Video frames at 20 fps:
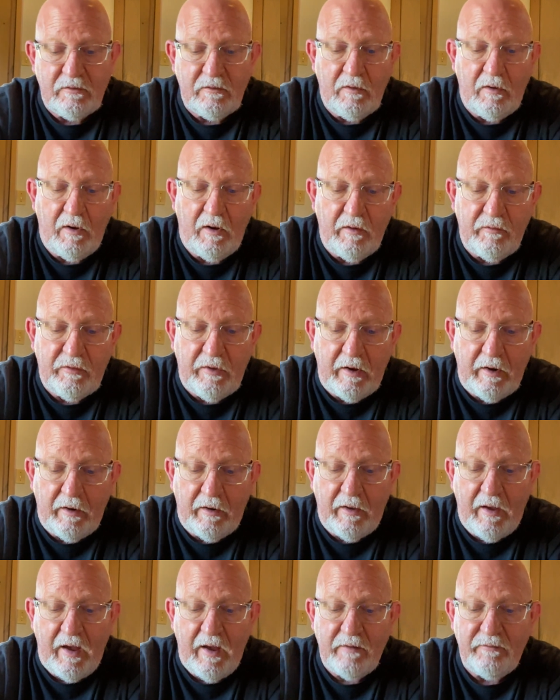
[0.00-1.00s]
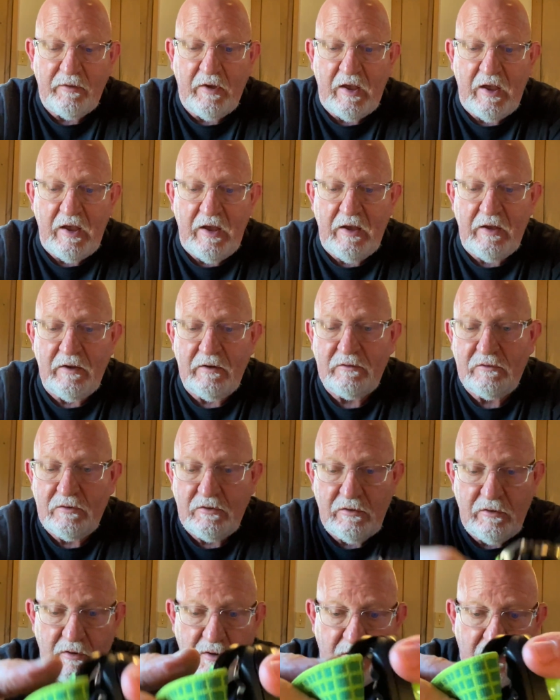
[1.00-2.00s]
that have the hinge